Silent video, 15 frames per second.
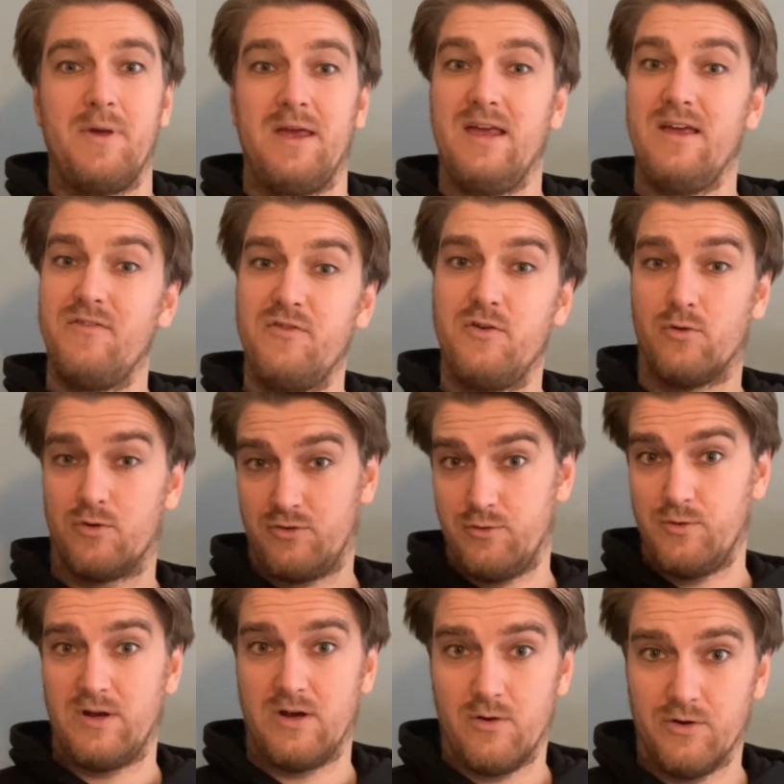If you're
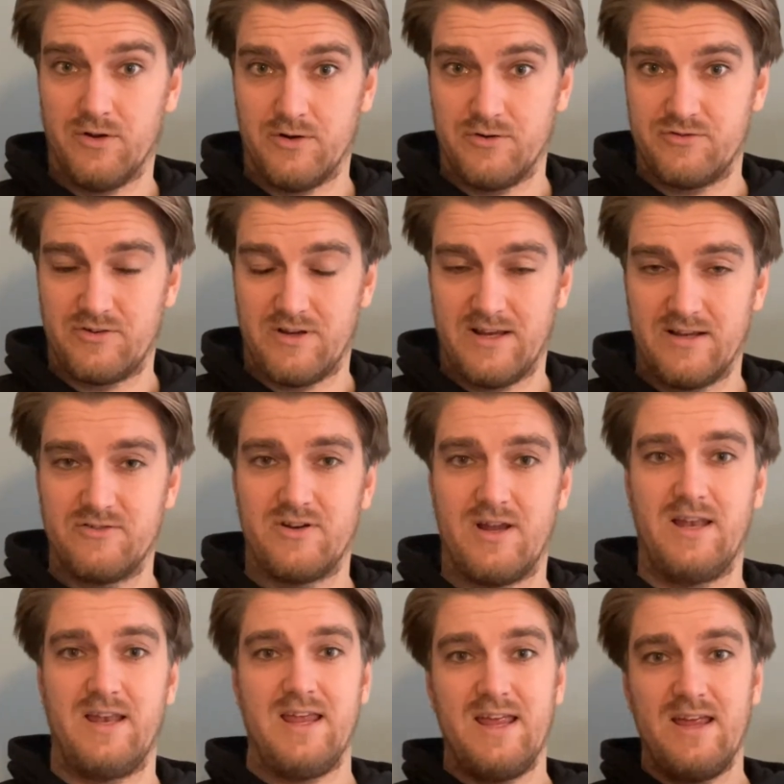doing all those things,
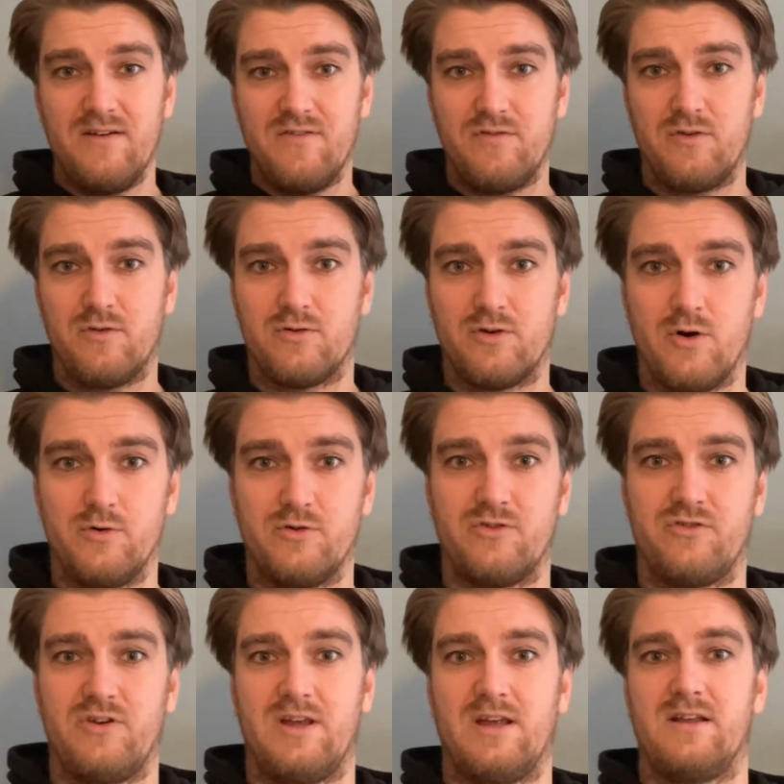and if you're
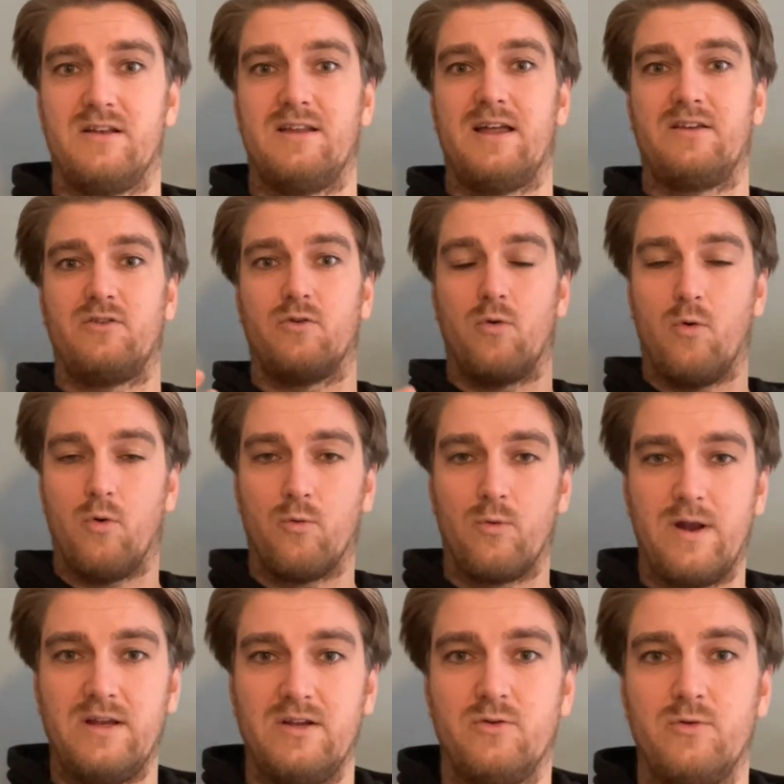noticing that you're
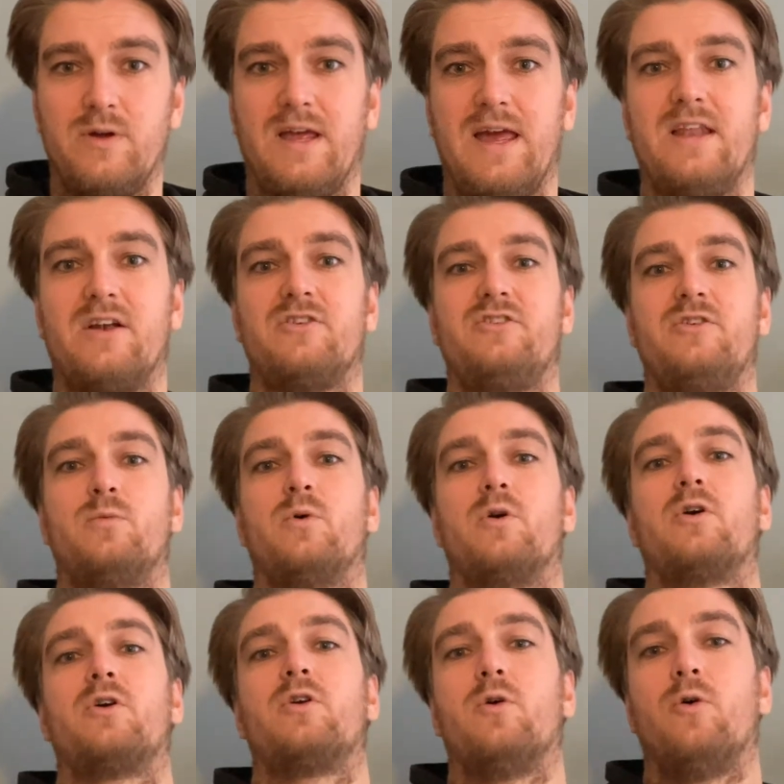already doing energy
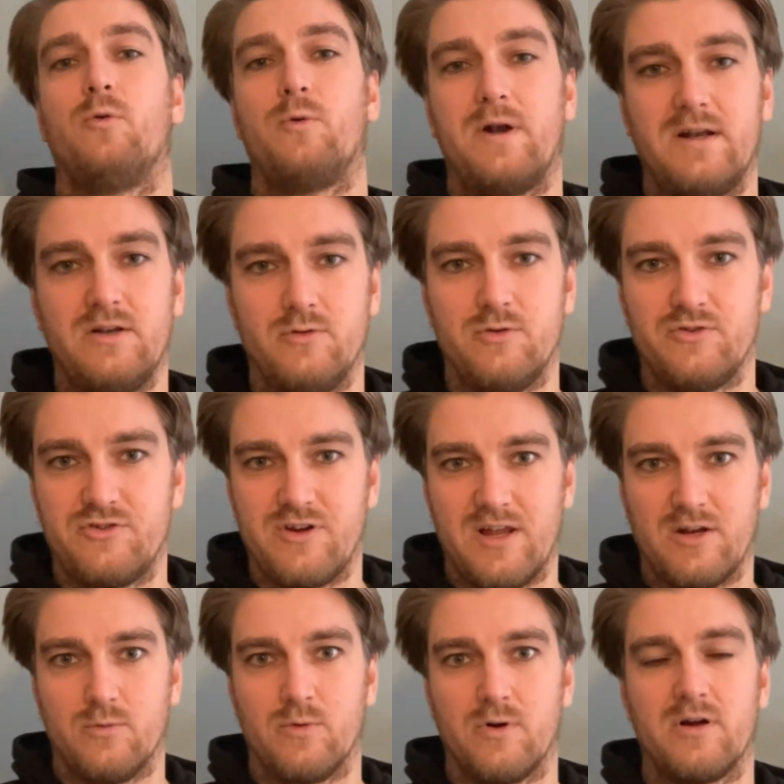work, you're already doing
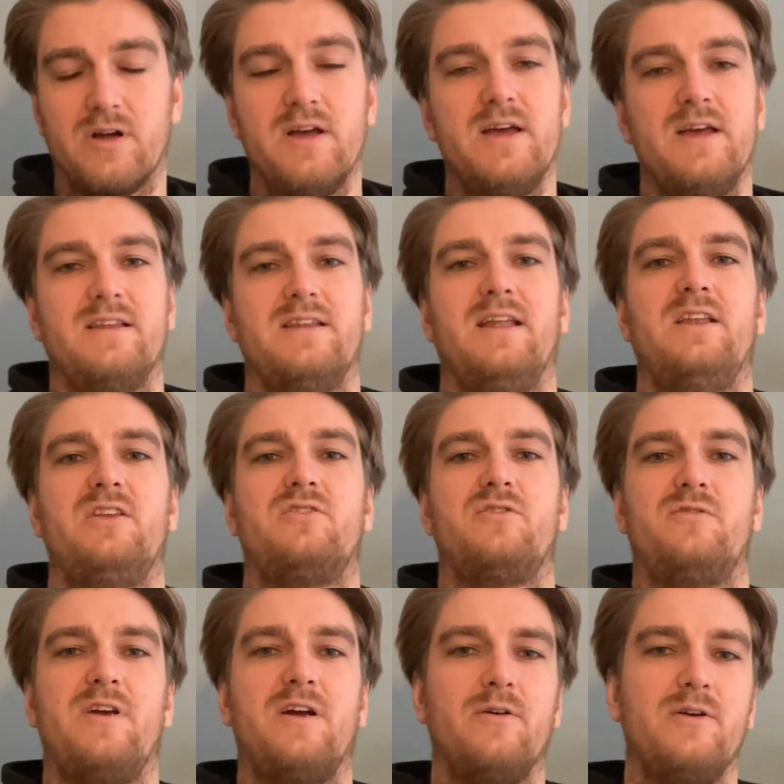shadow work, then it's
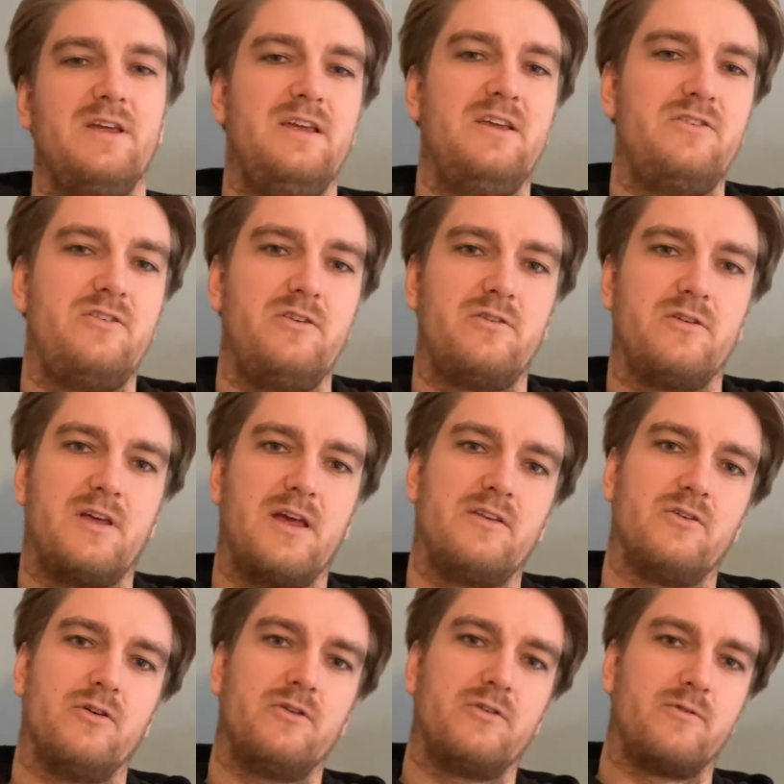very easy to
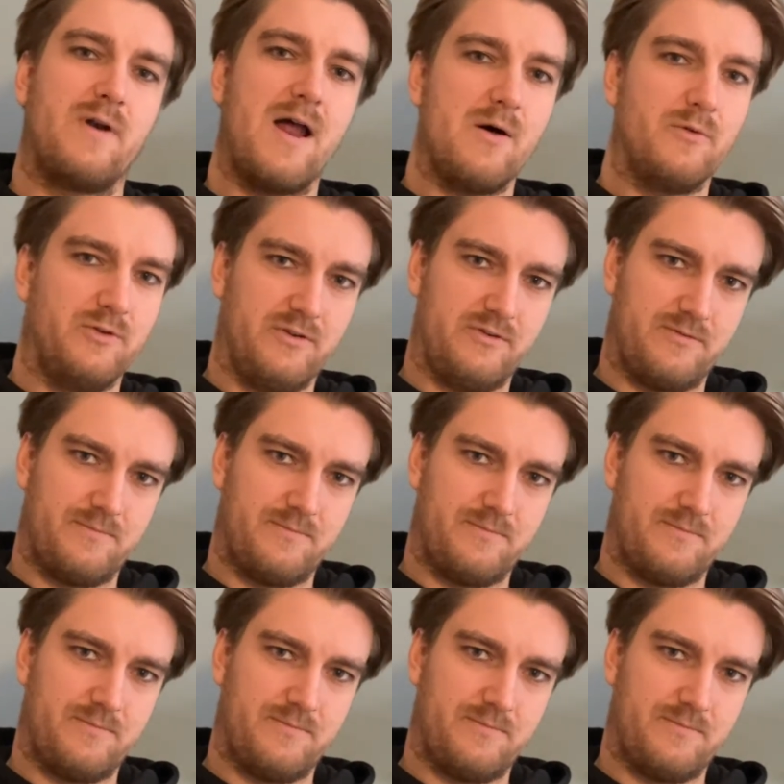get ungrounded.